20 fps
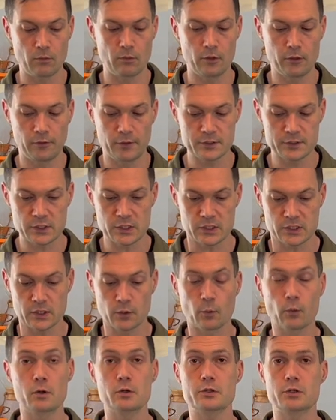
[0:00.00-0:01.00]
This is the
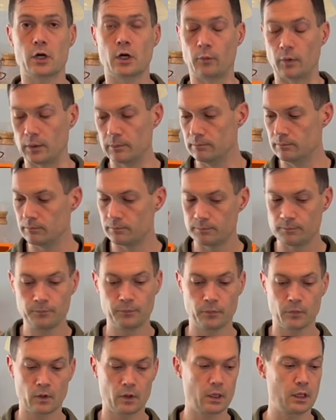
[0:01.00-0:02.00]
worst armor.
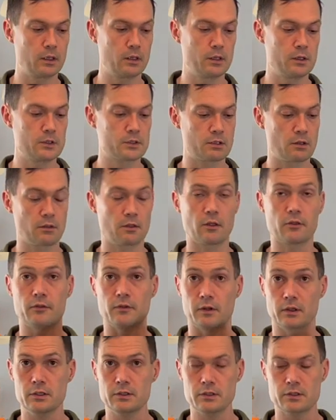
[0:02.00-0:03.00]
It is the
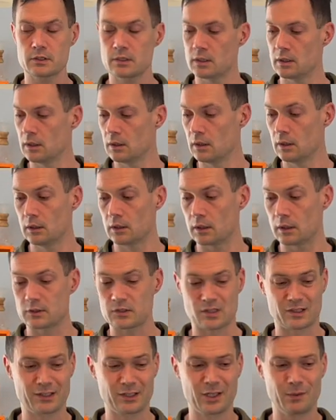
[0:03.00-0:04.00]
thinnest.
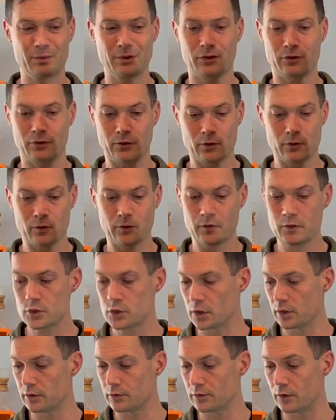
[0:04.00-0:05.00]
It's a little bit thicker in the
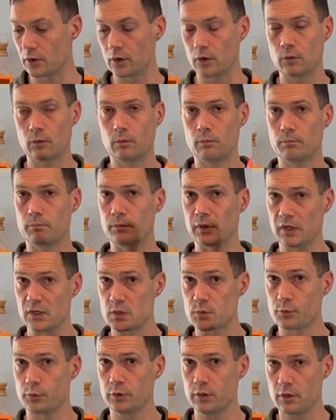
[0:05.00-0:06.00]
John Doe, but it's
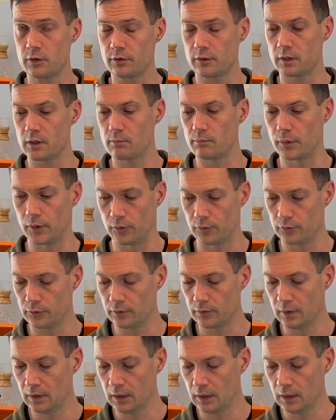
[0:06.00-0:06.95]
pretty thin in both.